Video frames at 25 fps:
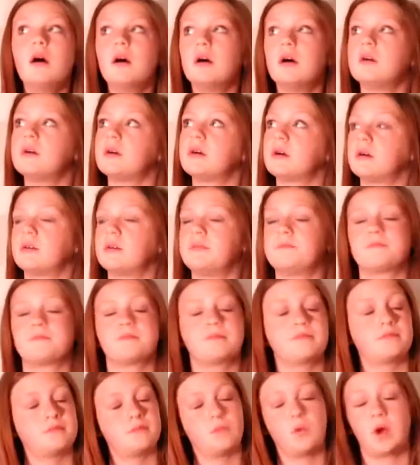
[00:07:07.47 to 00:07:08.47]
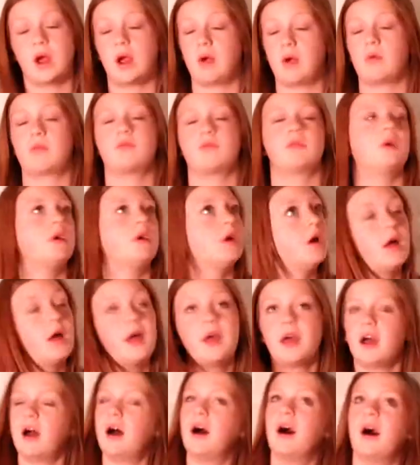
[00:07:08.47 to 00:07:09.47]
Ugh, wow.
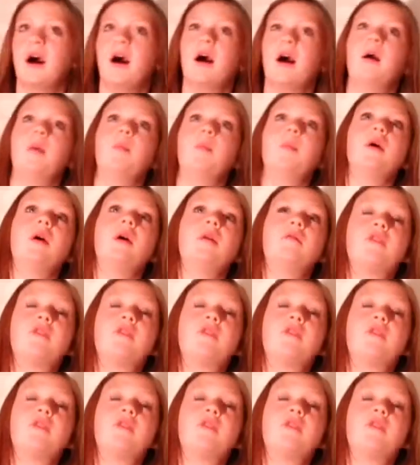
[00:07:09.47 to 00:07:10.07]
Um,